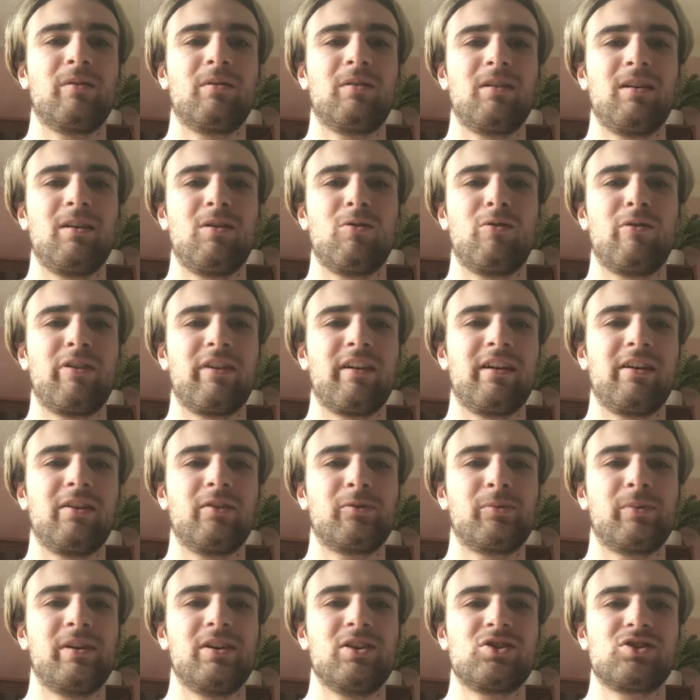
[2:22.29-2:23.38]
little things
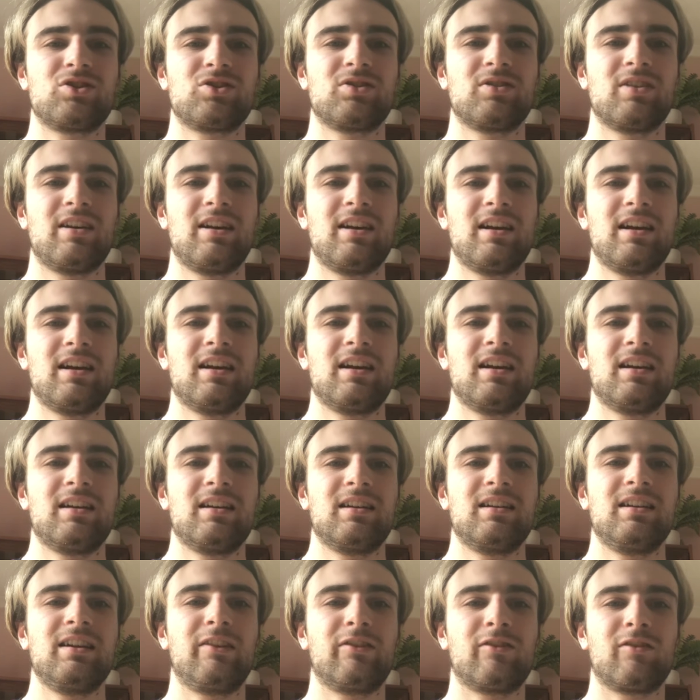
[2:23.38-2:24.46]
which
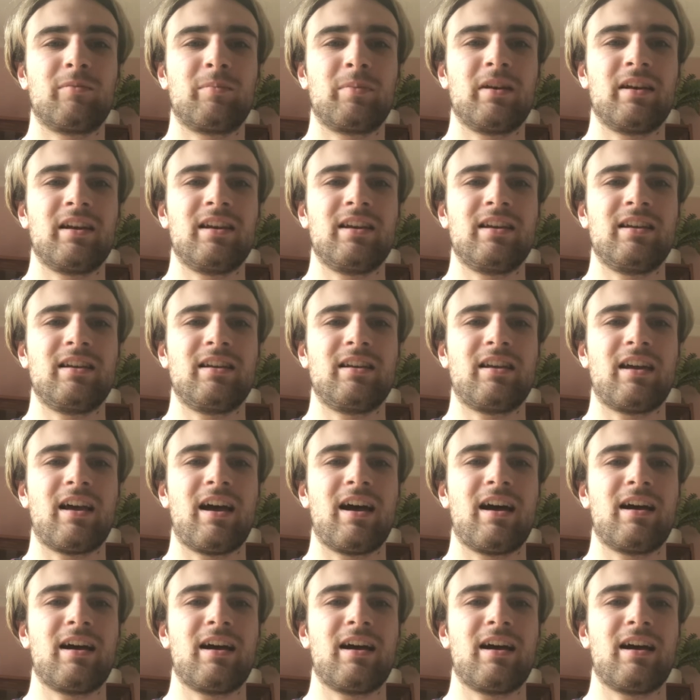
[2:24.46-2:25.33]
needs to be